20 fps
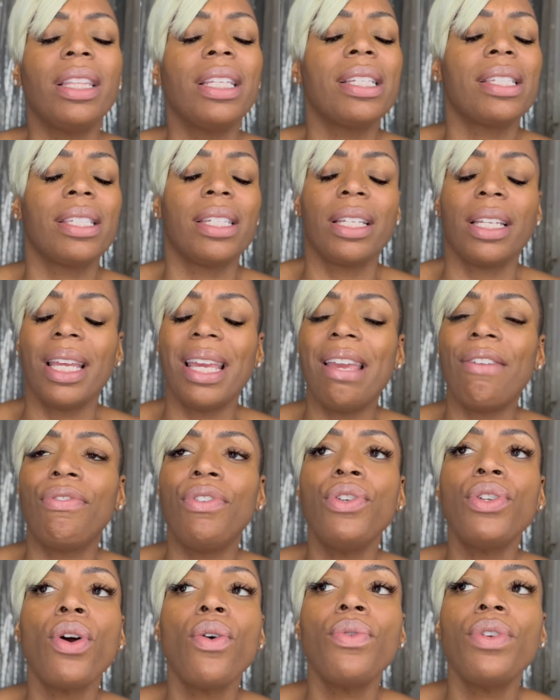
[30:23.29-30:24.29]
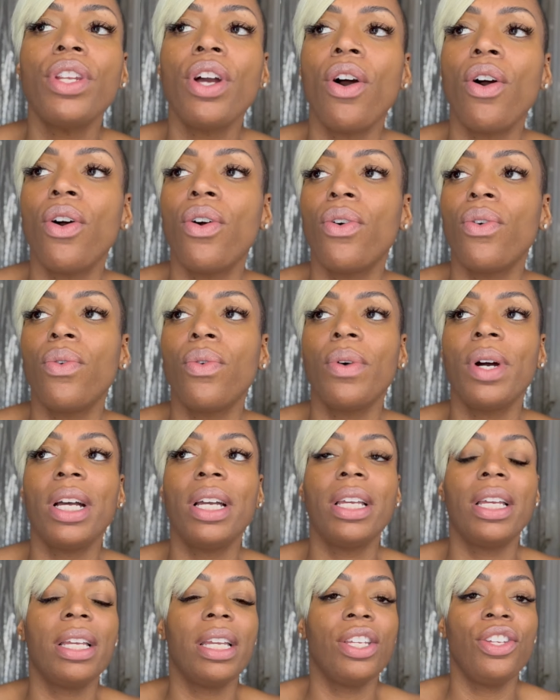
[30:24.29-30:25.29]
Listen, if you don't know,
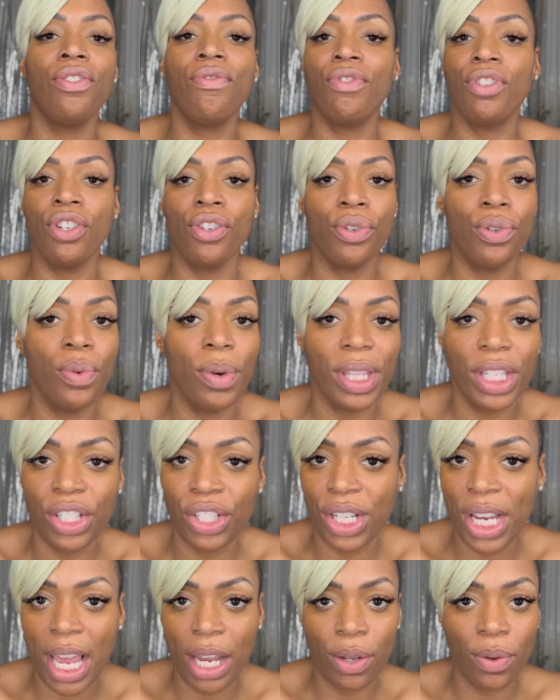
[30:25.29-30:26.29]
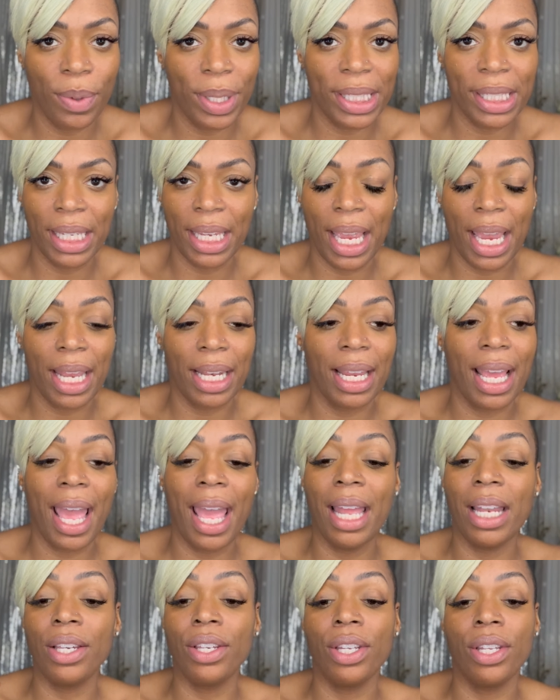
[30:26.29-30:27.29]
you're new on this channel once again,
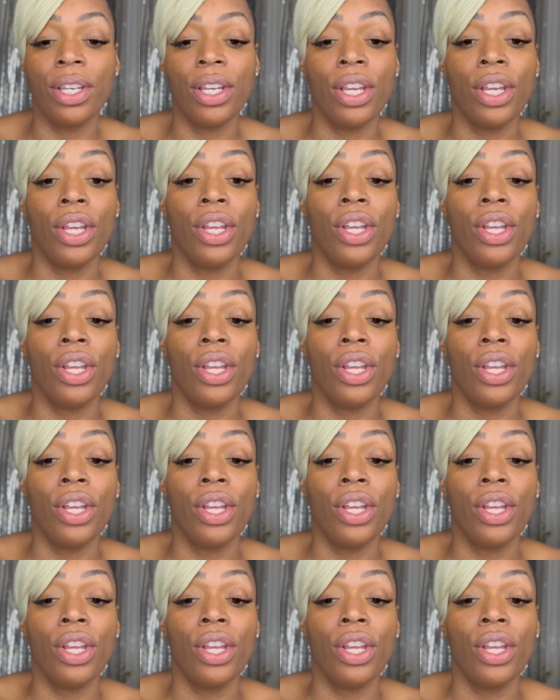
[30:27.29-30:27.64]
and